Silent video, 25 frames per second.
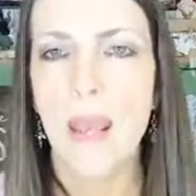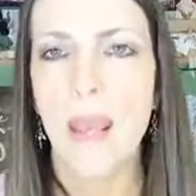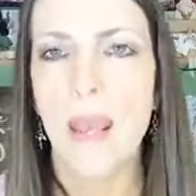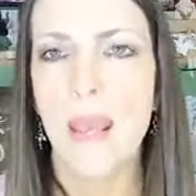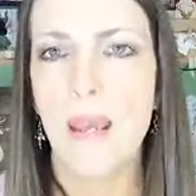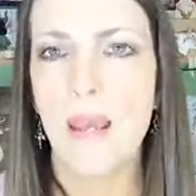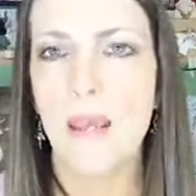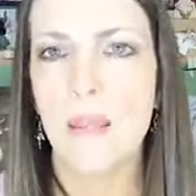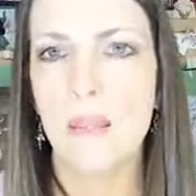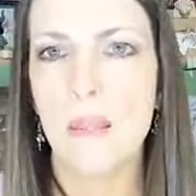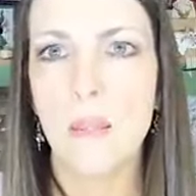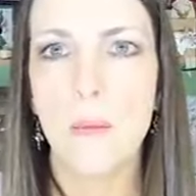
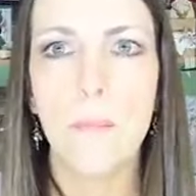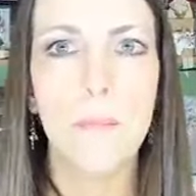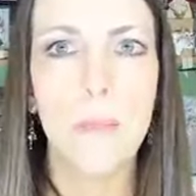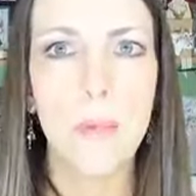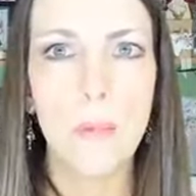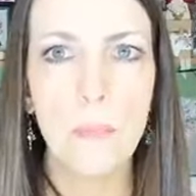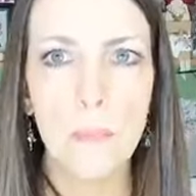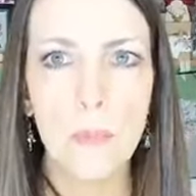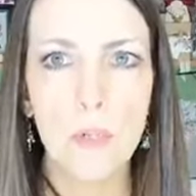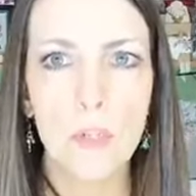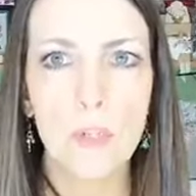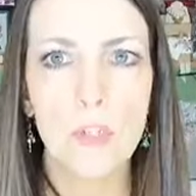And the
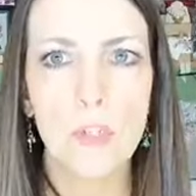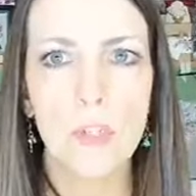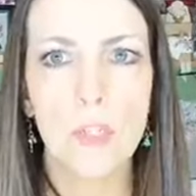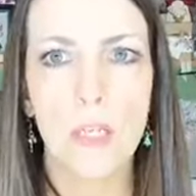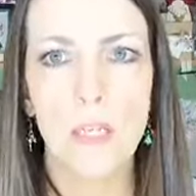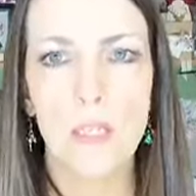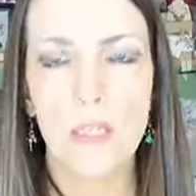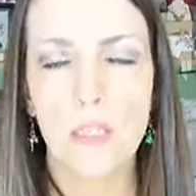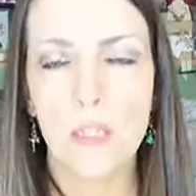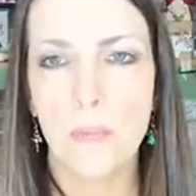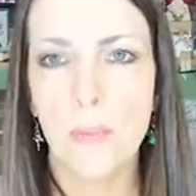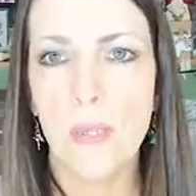members
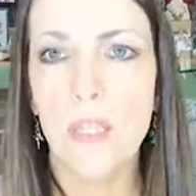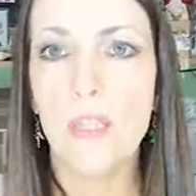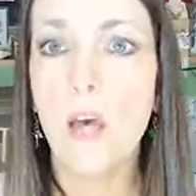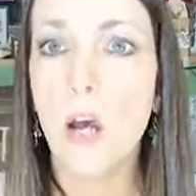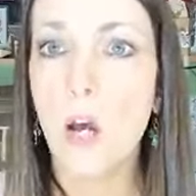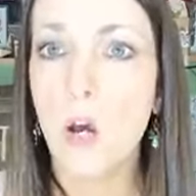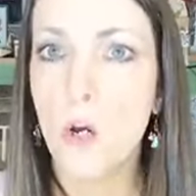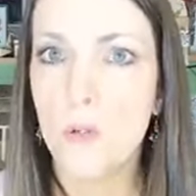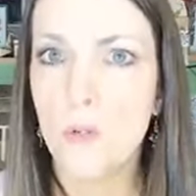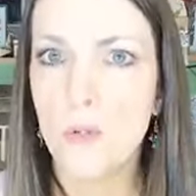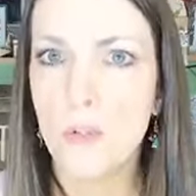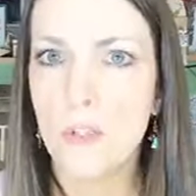get to be the
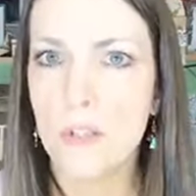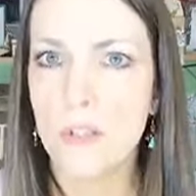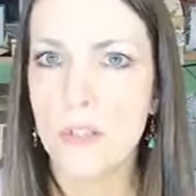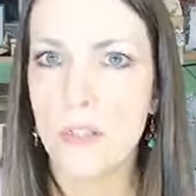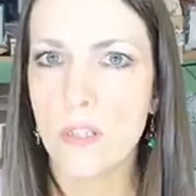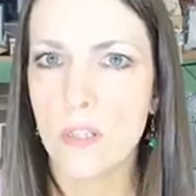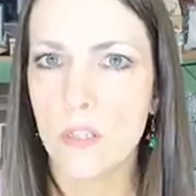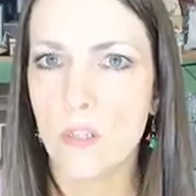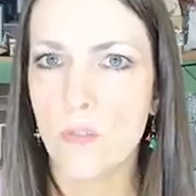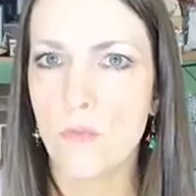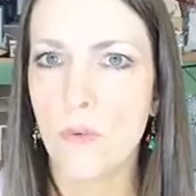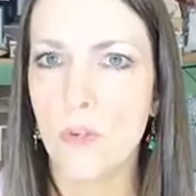
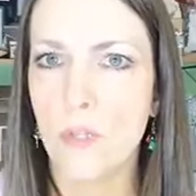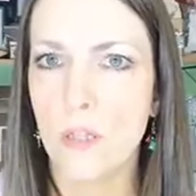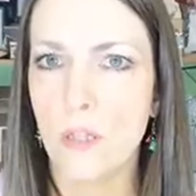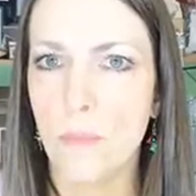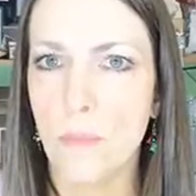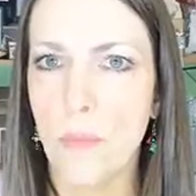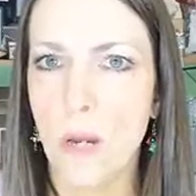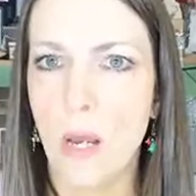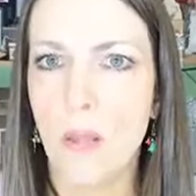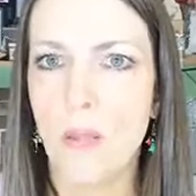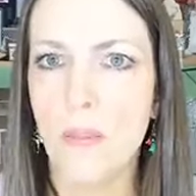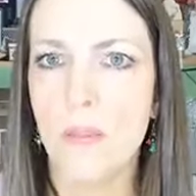hostesses for the
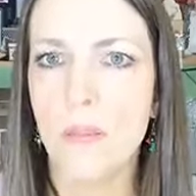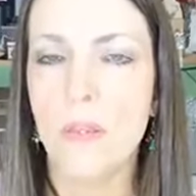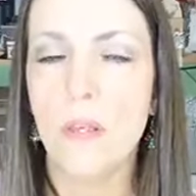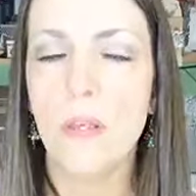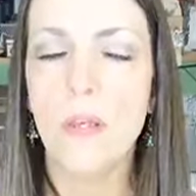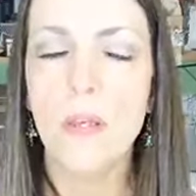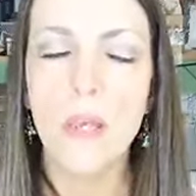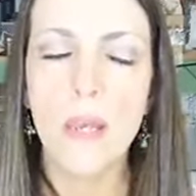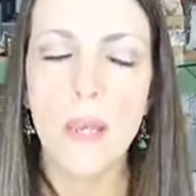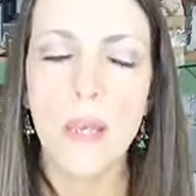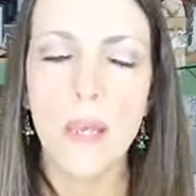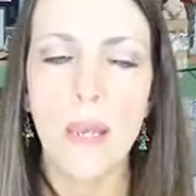month
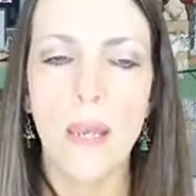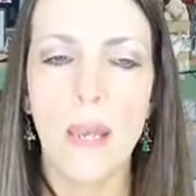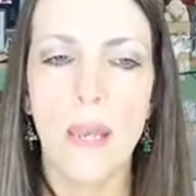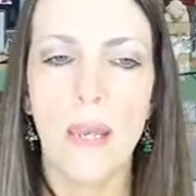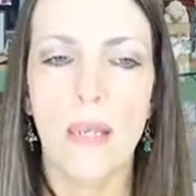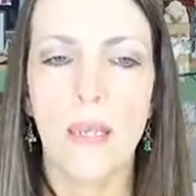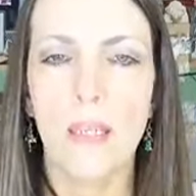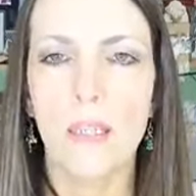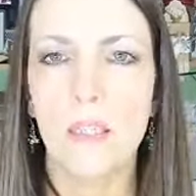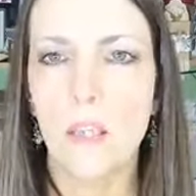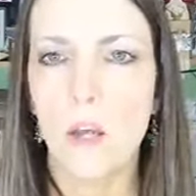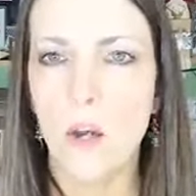
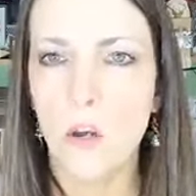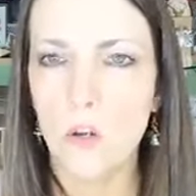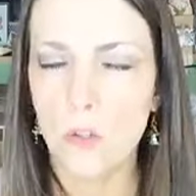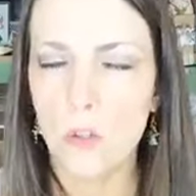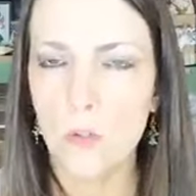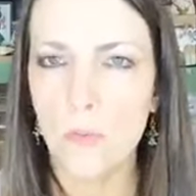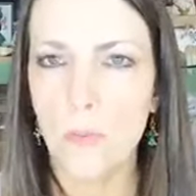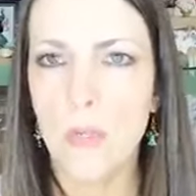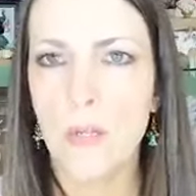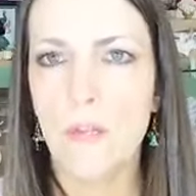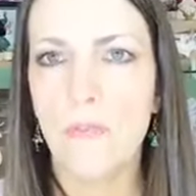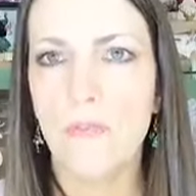and get the
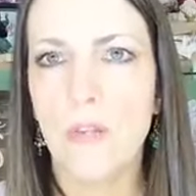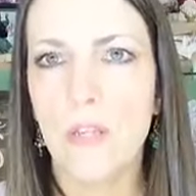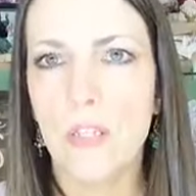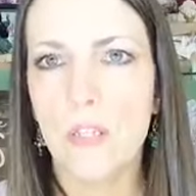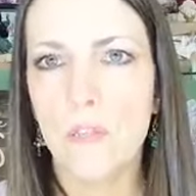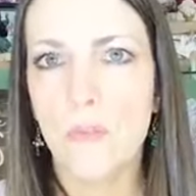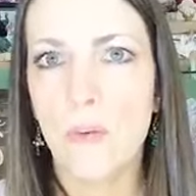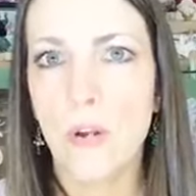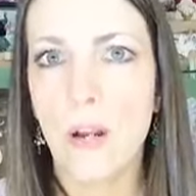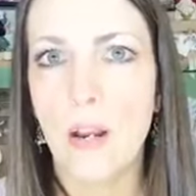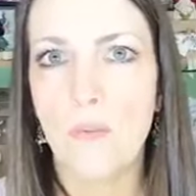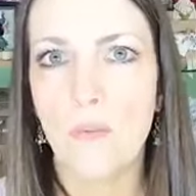host
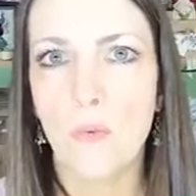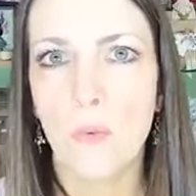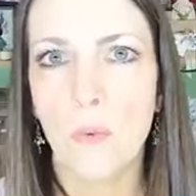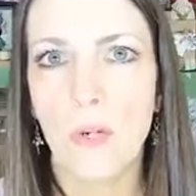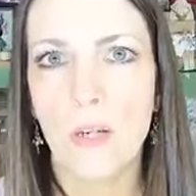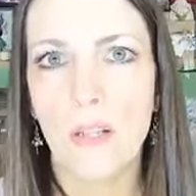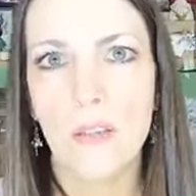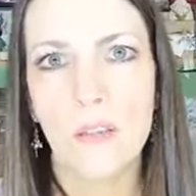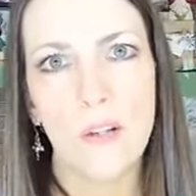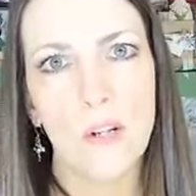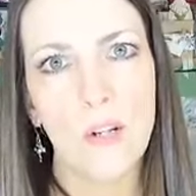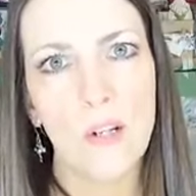benefits for
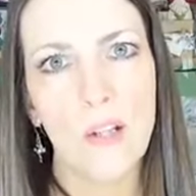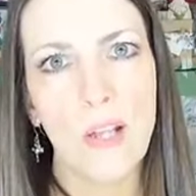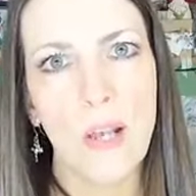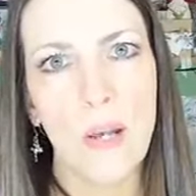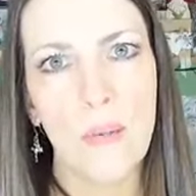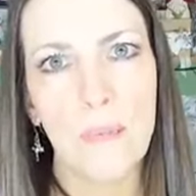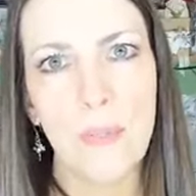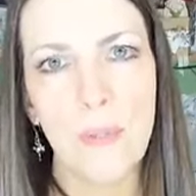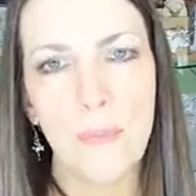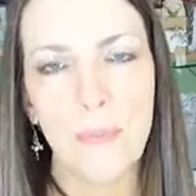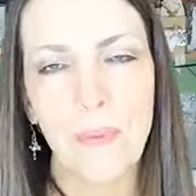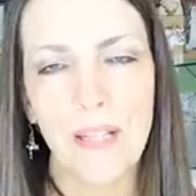everyone in their
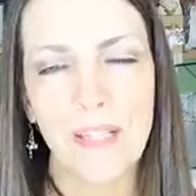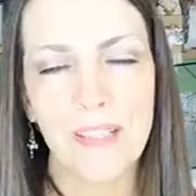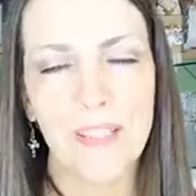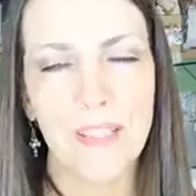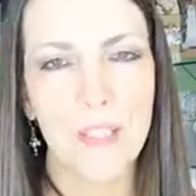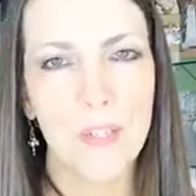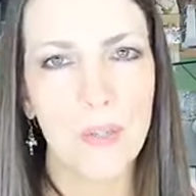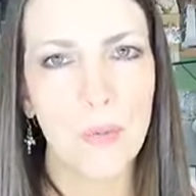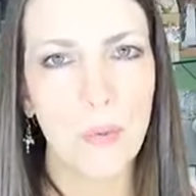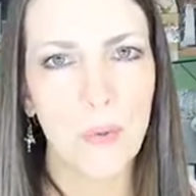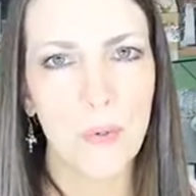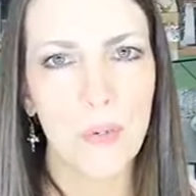club that
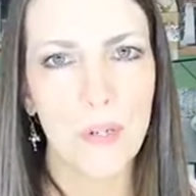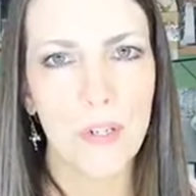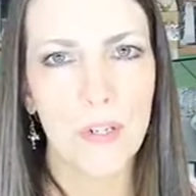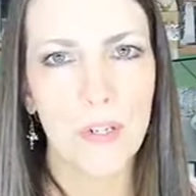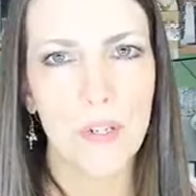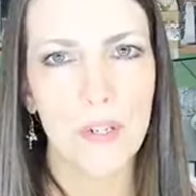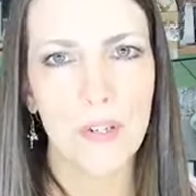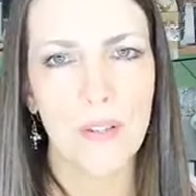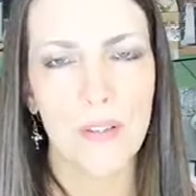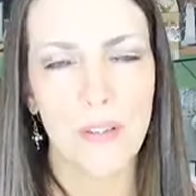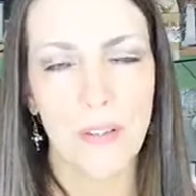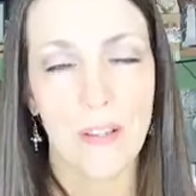places
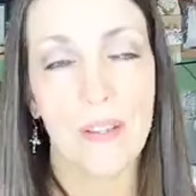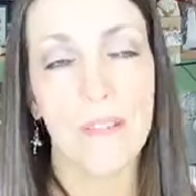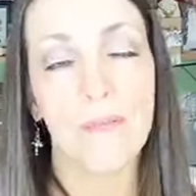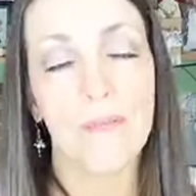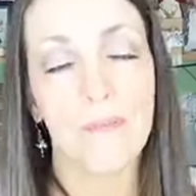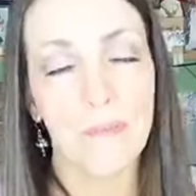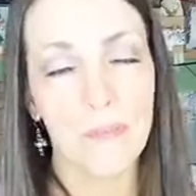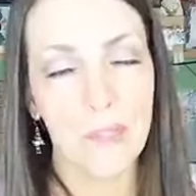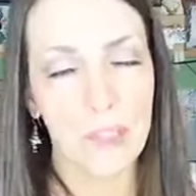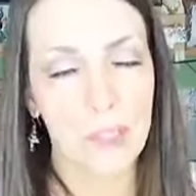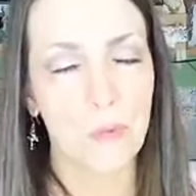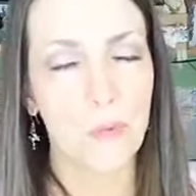order, that
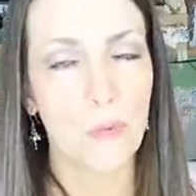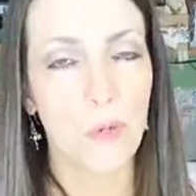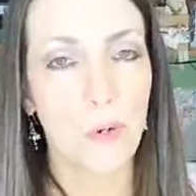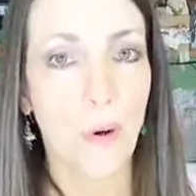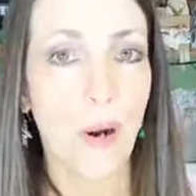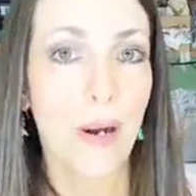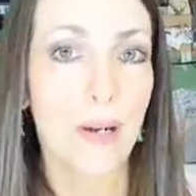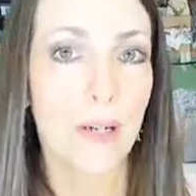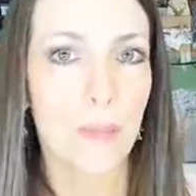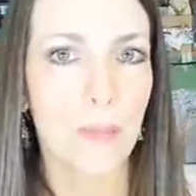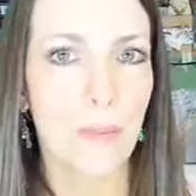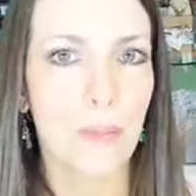is
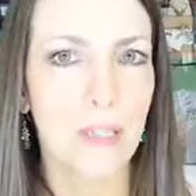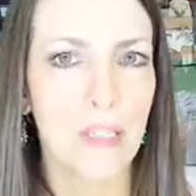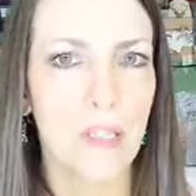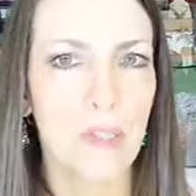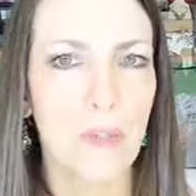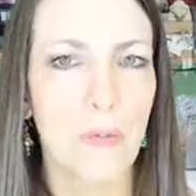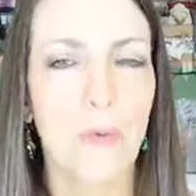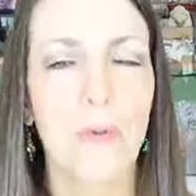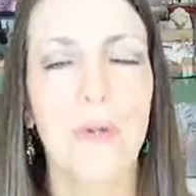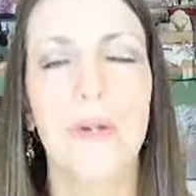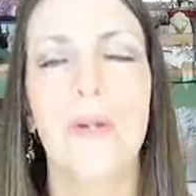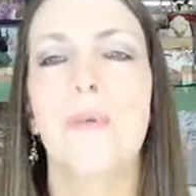required to place
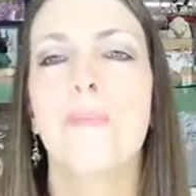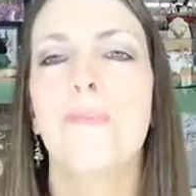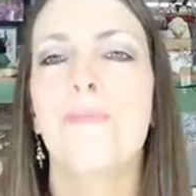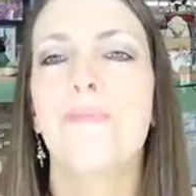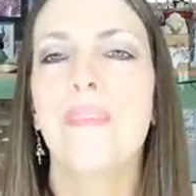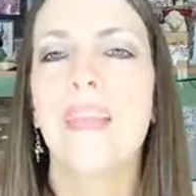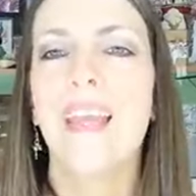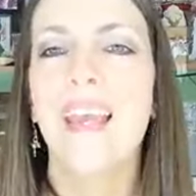an order.